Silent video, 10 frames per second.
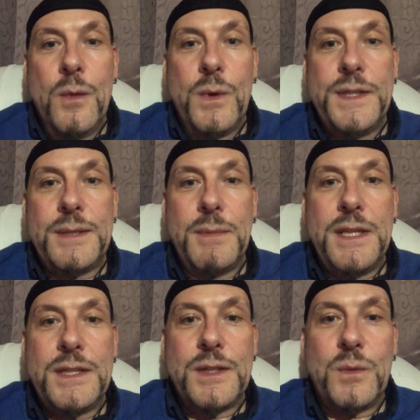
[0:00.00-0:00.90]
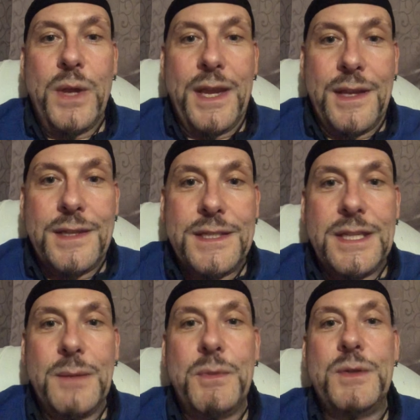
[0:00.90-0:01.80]
where somebody
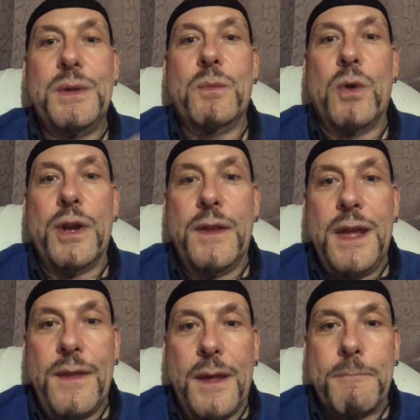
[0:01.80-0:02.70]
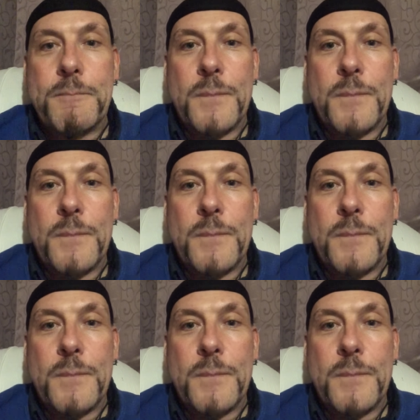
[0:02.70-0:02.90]
swings between one and the other.